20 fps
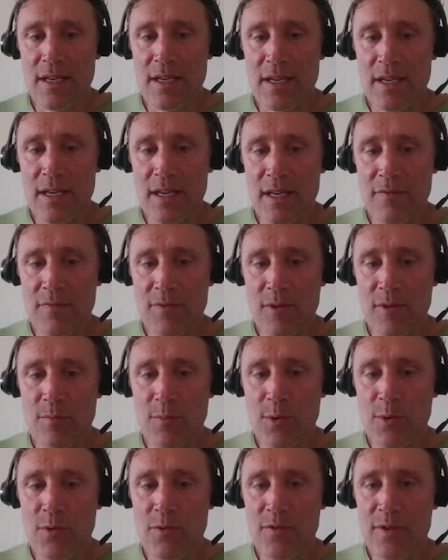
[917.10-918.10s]
if you
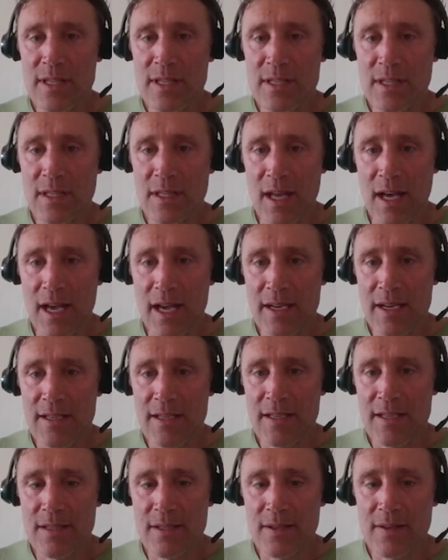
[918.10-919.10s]
move these a lot,
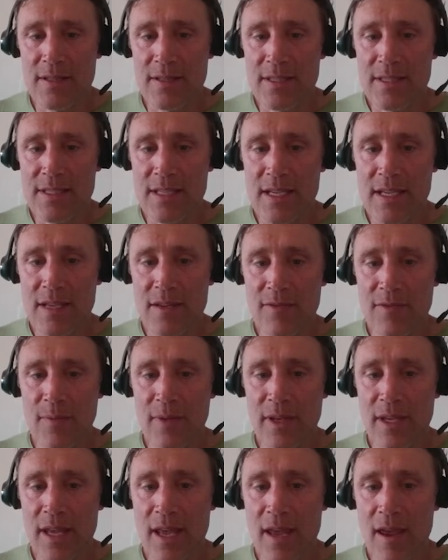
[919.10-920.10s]
you can see from
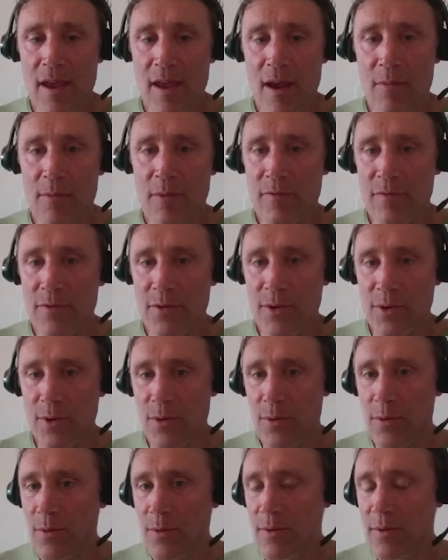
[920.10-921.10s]
the camera view,
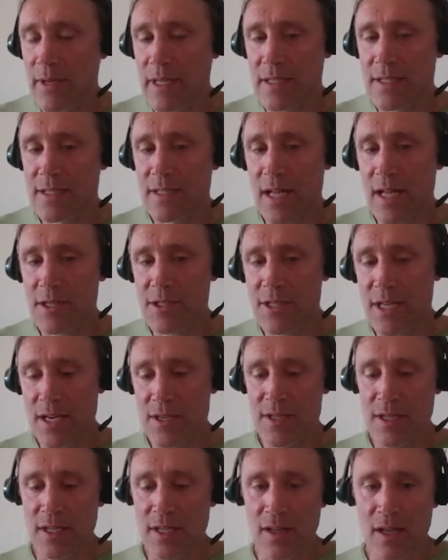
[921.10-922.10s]
it's not
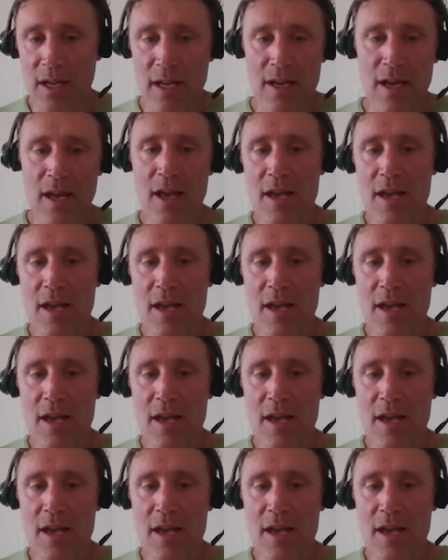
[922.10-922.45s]
changing a lot.